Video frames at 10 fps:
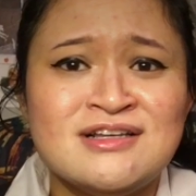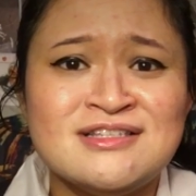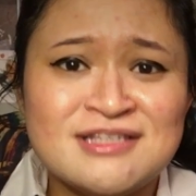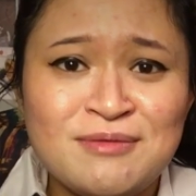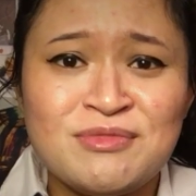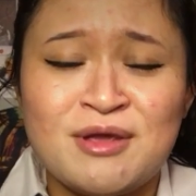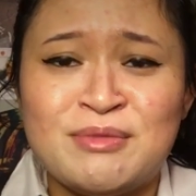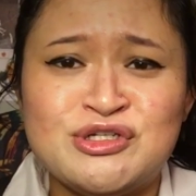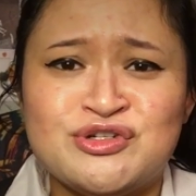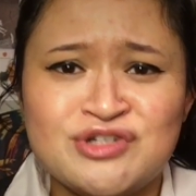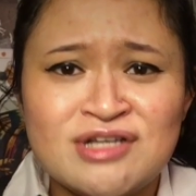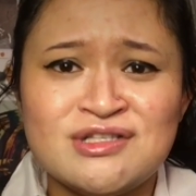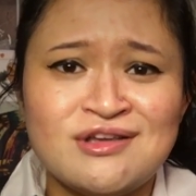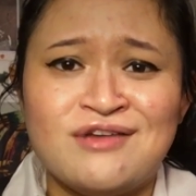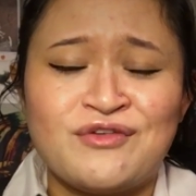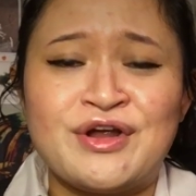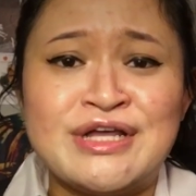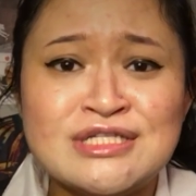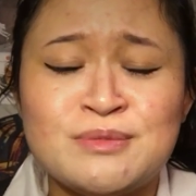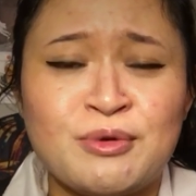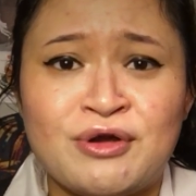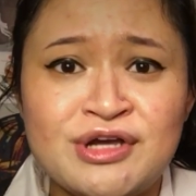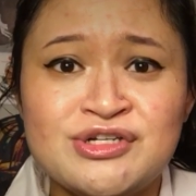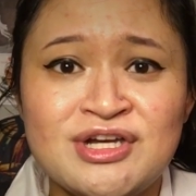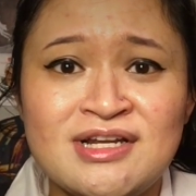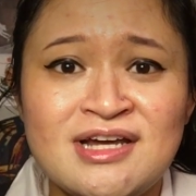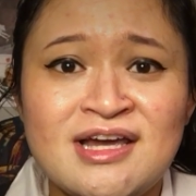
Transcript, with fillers: something but you're just looking for inspiration,